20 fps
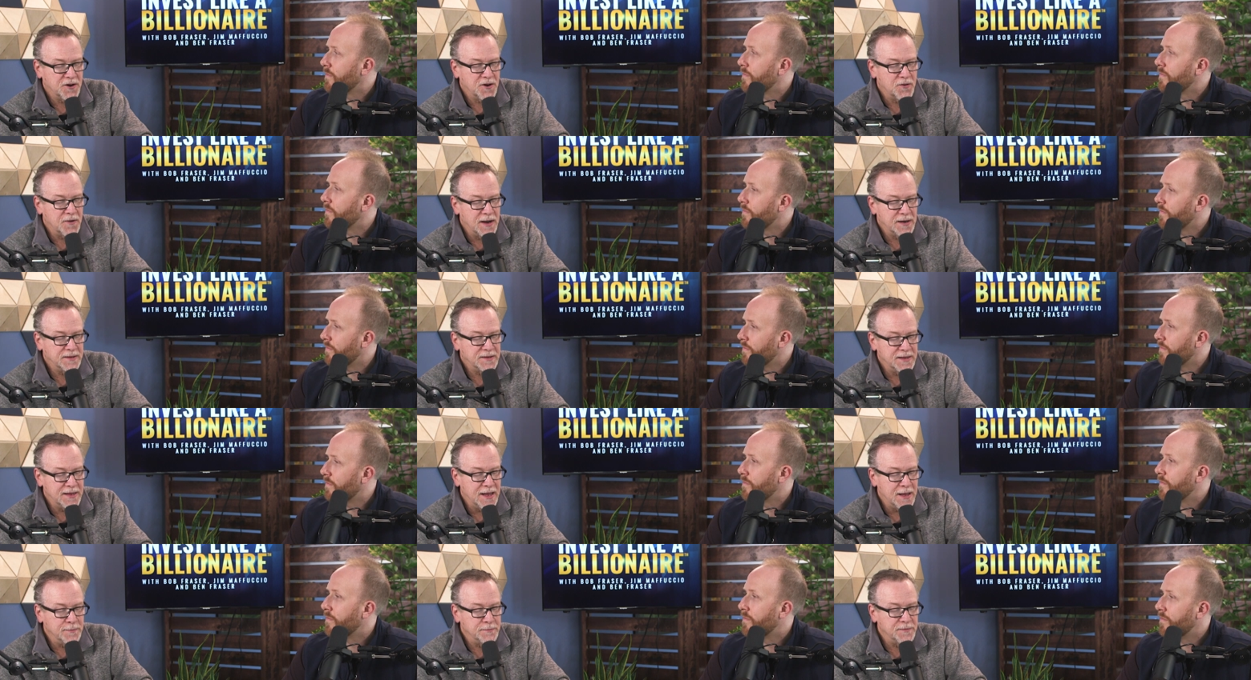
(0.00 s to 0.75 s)
Speaker 1: correct.
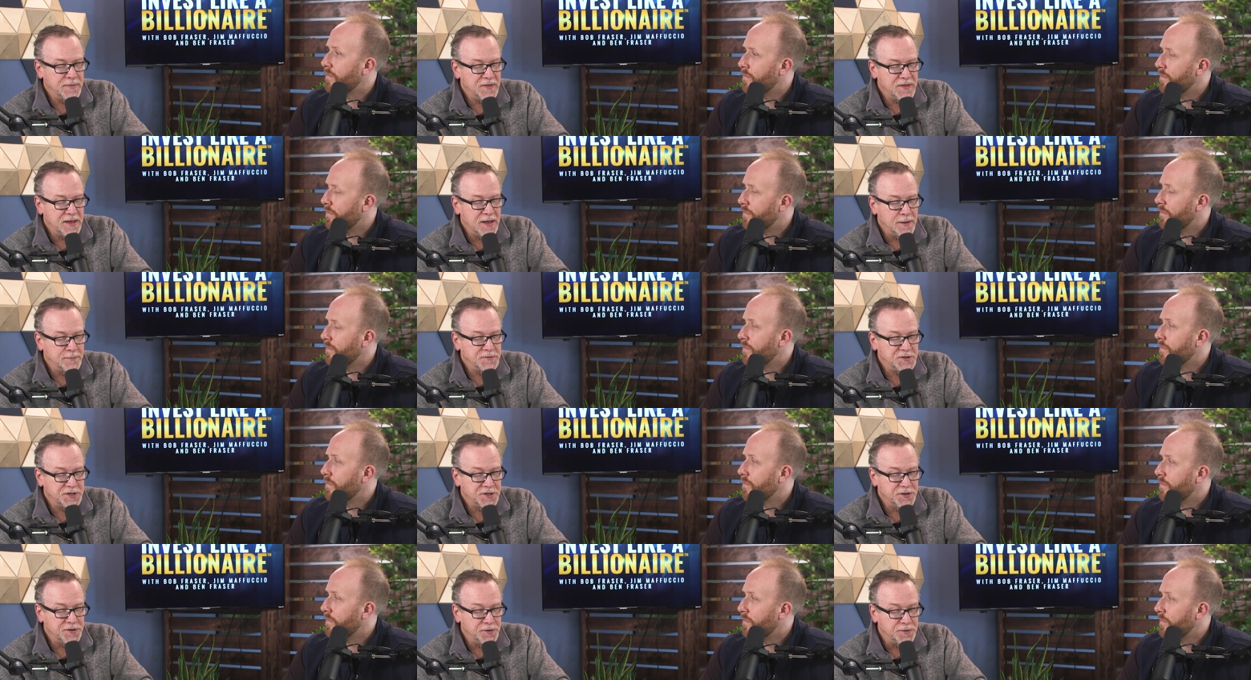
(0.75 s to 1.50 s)
The M the
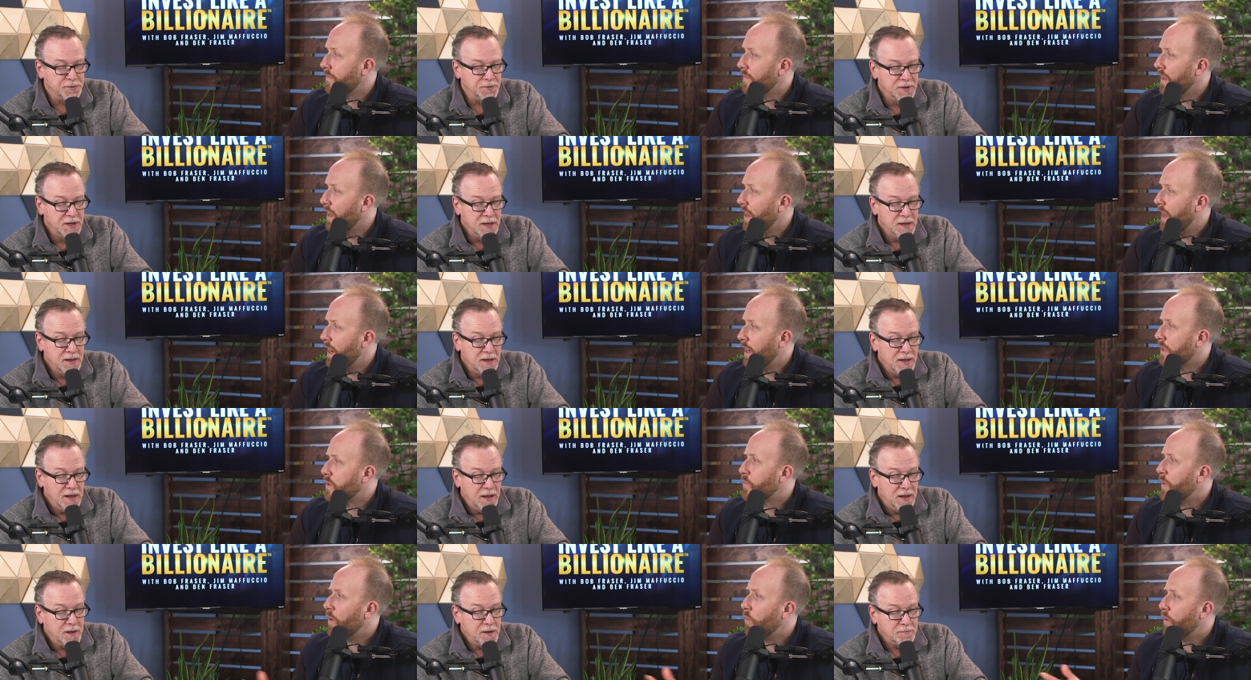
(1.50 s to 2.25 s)
M2
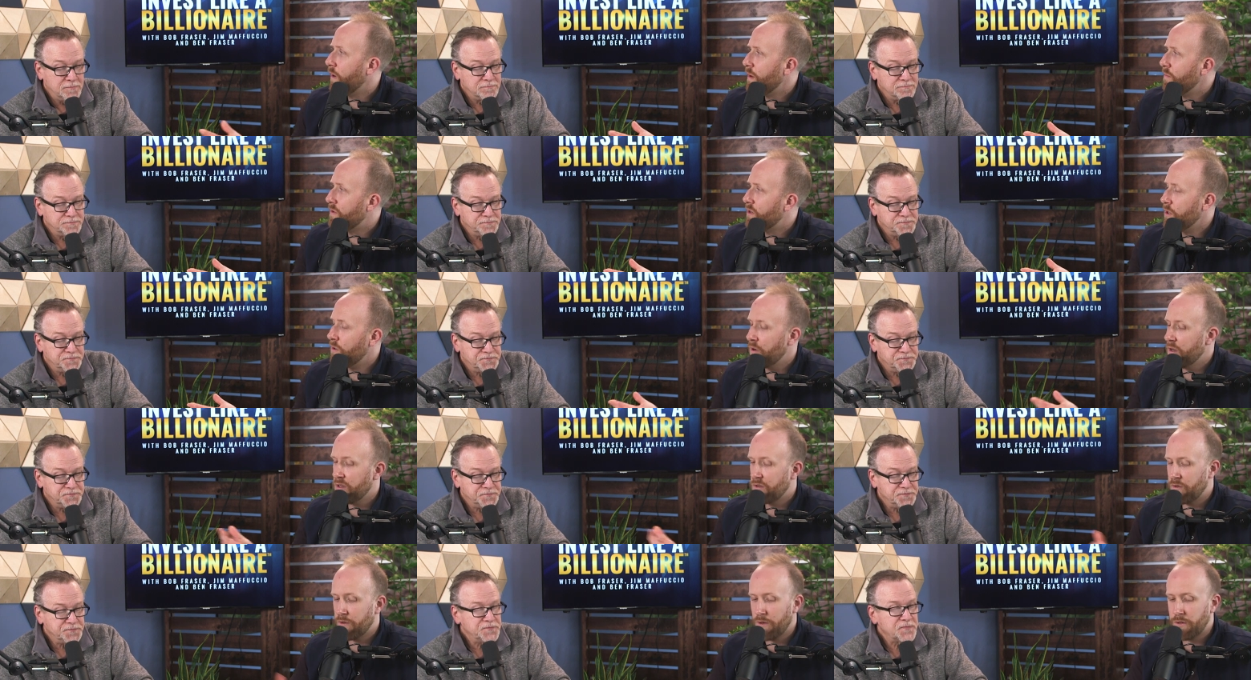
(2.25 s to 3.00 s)
Speaker 2: explain what M2
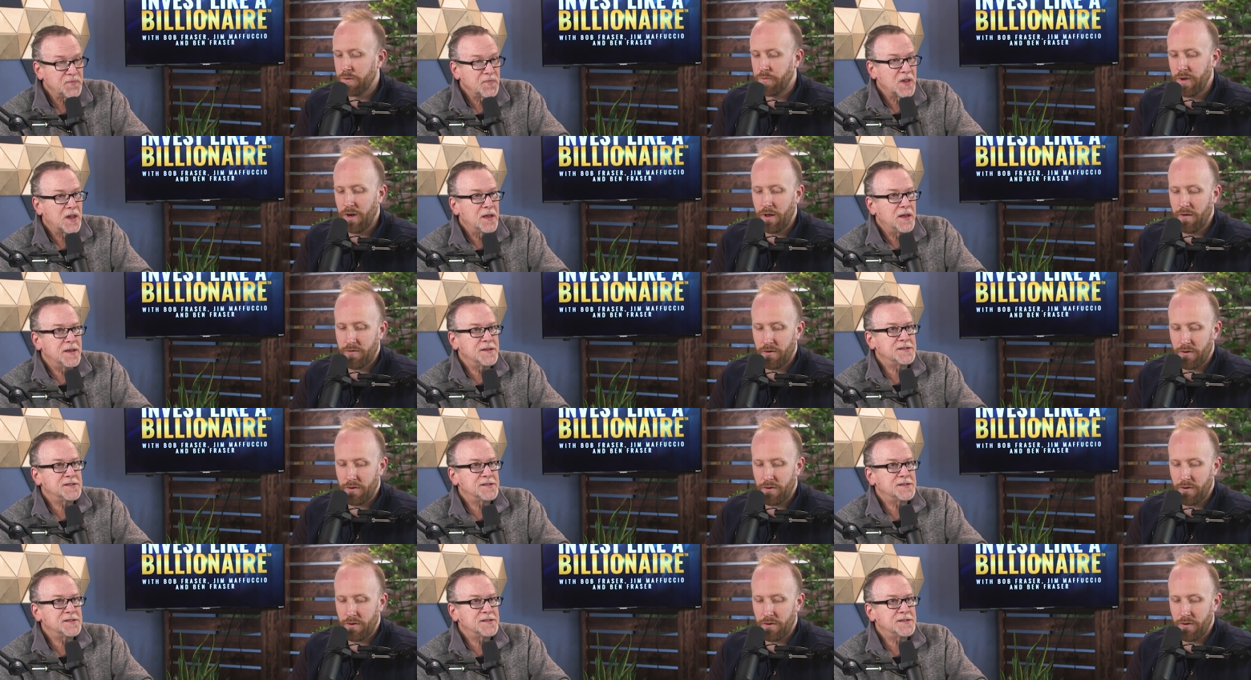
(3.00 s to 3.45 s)
is for those who may not.